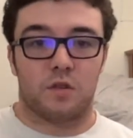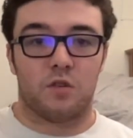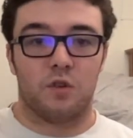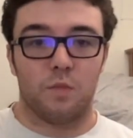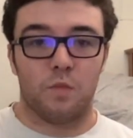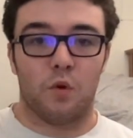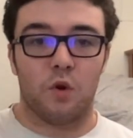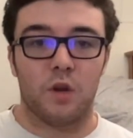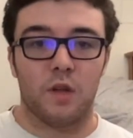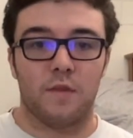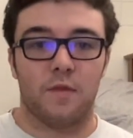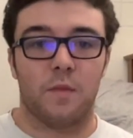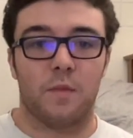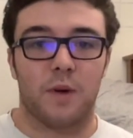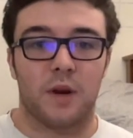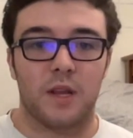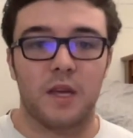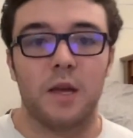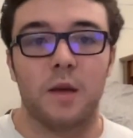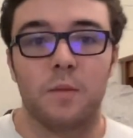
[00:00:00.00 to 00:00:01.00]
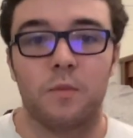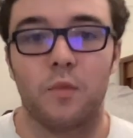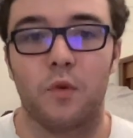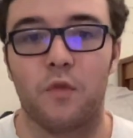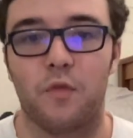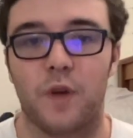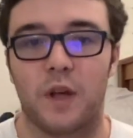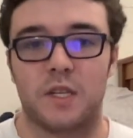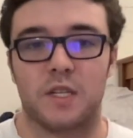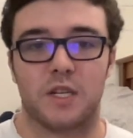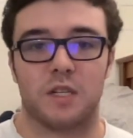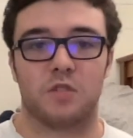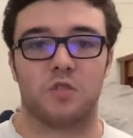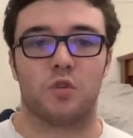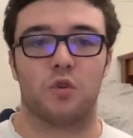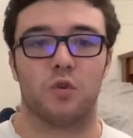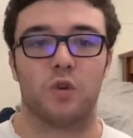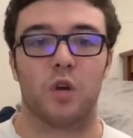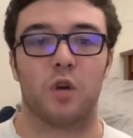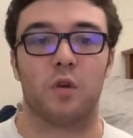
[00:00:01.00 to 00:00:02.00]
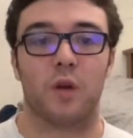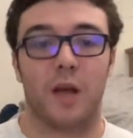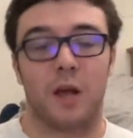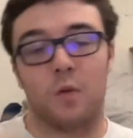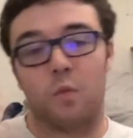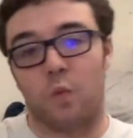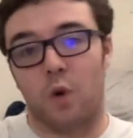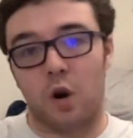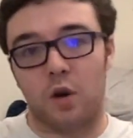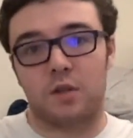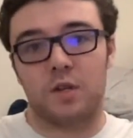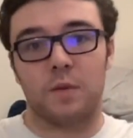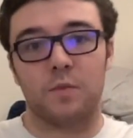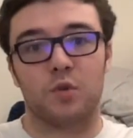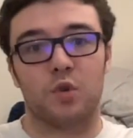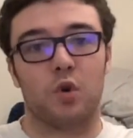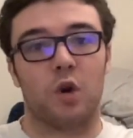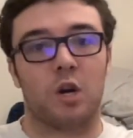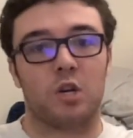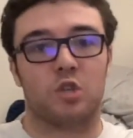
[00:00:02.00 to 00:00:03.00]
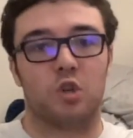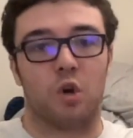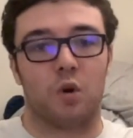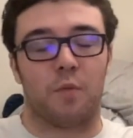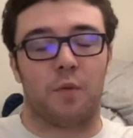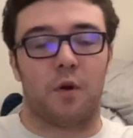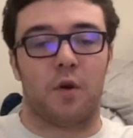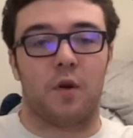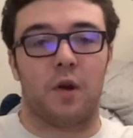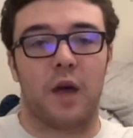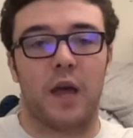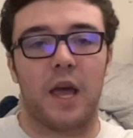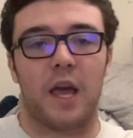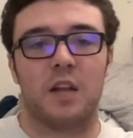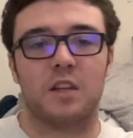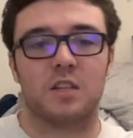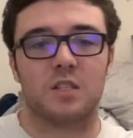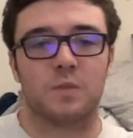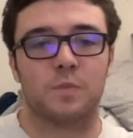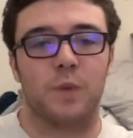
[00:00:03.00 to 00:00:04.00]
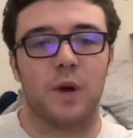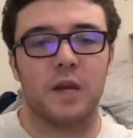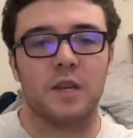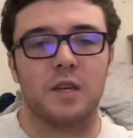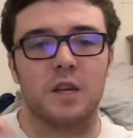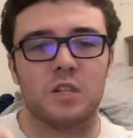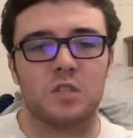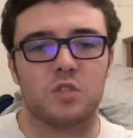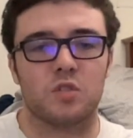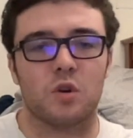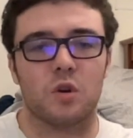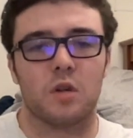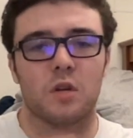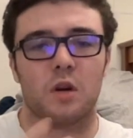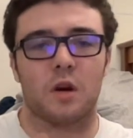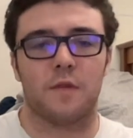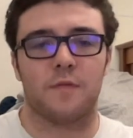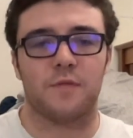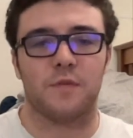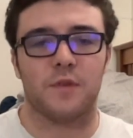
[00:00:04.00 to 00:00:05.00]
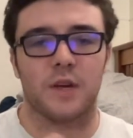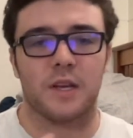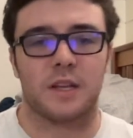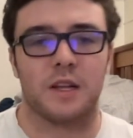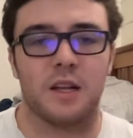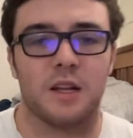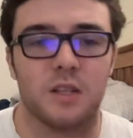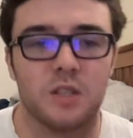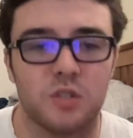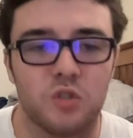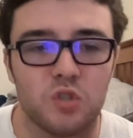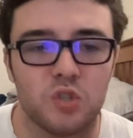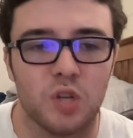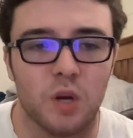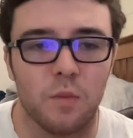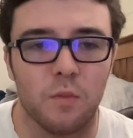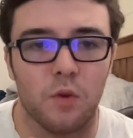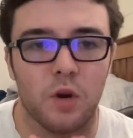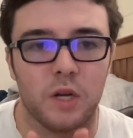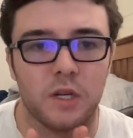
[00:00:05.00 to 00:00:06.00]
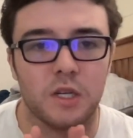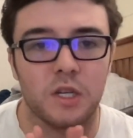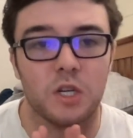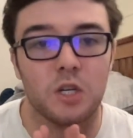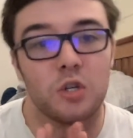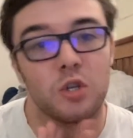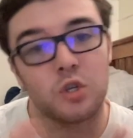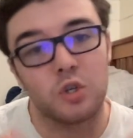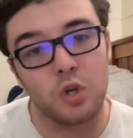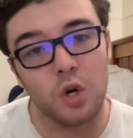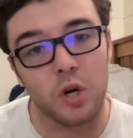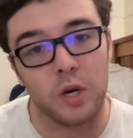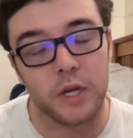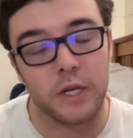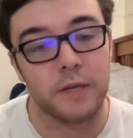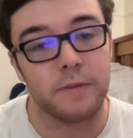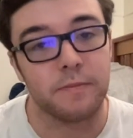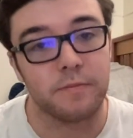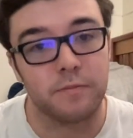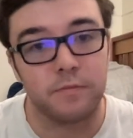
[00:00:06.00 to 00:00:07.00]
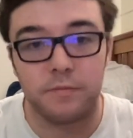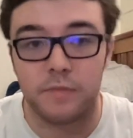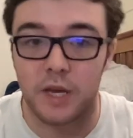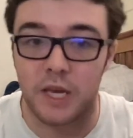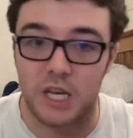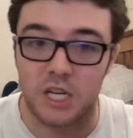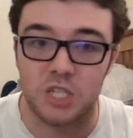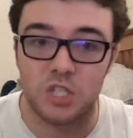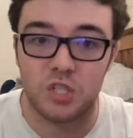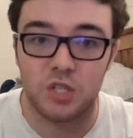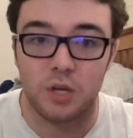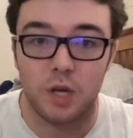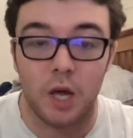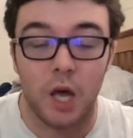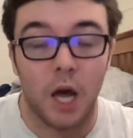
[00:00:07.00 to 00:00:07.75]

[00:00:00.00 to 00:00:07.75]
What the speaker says: Good morning, everybody. MovieFan2002 here, and welcome to October. And despite not starting off, like, somewhat good-ish,